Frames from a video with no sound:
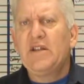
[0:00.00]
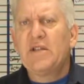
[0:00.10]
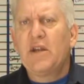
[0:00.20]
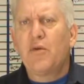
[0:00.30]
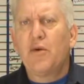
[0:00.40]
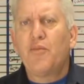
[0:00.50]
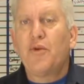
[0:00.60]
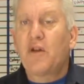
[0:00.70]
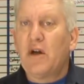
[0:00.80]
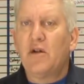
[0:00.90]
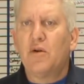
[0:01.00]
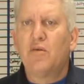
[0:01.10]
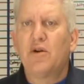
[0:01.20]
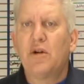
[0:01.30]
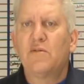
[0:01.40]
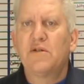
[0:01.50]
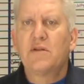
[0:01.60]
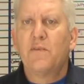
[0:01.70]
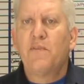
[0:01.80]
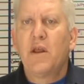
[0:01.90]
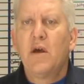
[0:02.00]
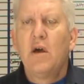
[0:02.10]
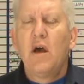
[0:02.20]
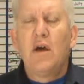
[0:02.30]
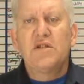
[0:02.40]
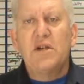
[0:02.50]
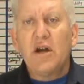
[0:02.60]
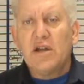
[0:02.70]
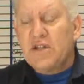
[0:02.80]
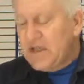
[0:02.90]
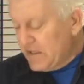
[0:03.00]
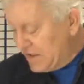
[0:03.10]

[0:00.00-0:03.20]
to Z Group with Keller Williams. Talking to you